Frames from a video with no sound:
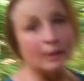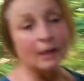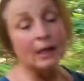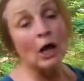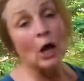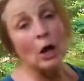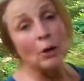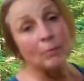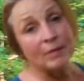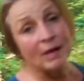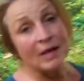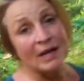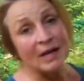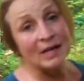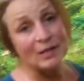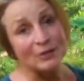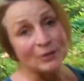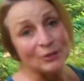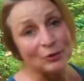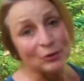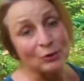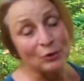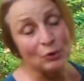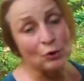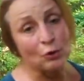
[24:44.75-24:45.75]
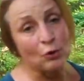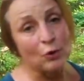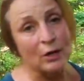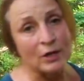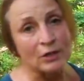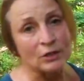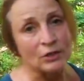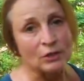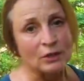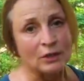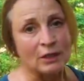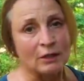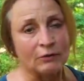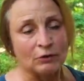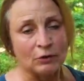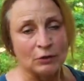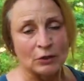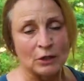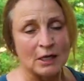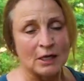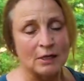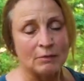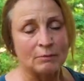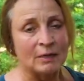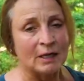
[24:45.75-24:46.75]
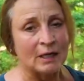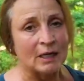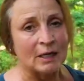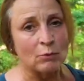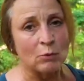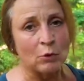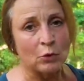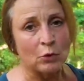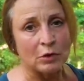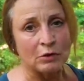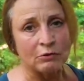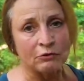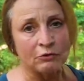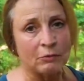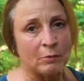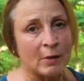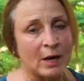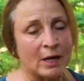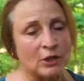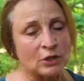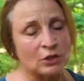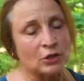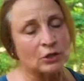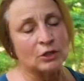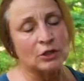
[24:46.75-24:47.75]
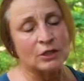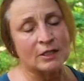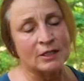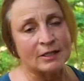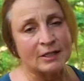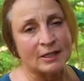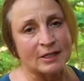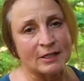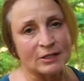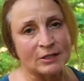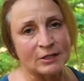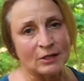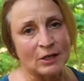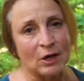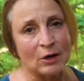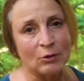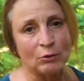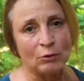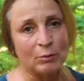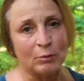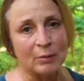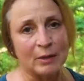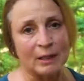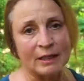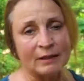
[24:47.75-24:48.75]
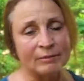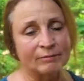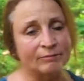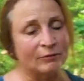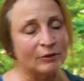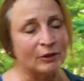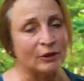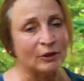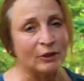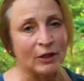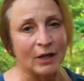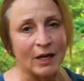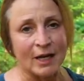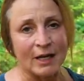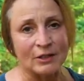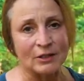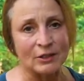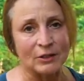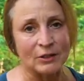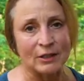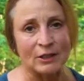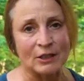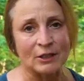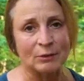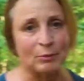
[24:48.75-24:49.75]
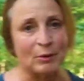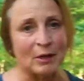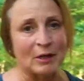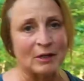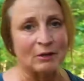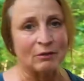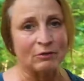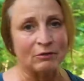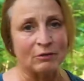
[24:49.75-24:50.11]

I hope that answered your question. If you need any more information, just let us know. We'll be glad to explain it